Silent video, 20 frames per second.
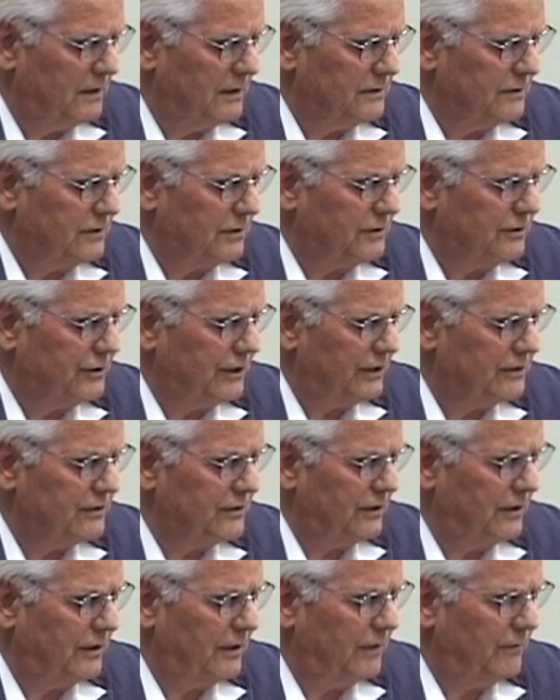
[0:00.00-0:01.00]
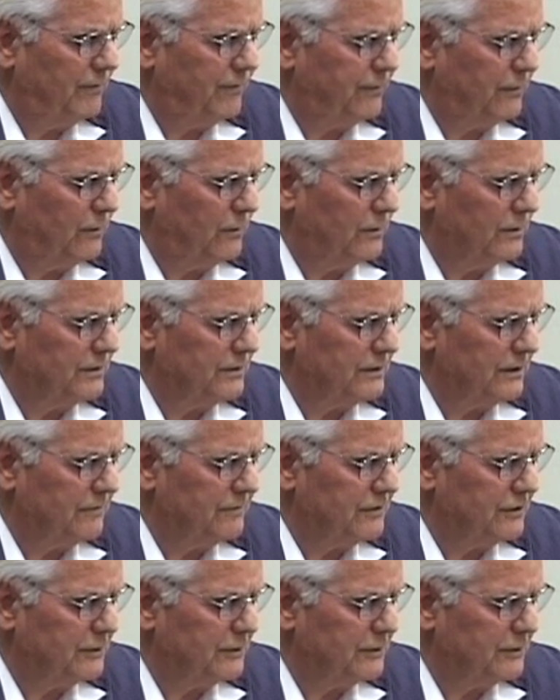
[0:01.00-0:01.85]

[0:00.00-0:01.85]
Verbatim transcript: suggest an influence of